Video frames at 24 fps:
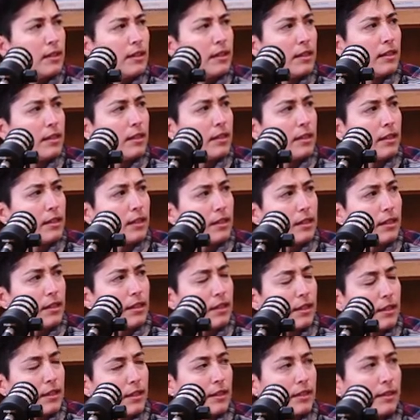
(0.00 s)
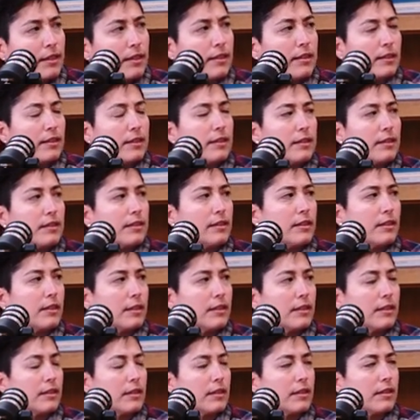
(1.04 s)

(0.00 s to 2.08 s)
No words are spoken by the person on screen.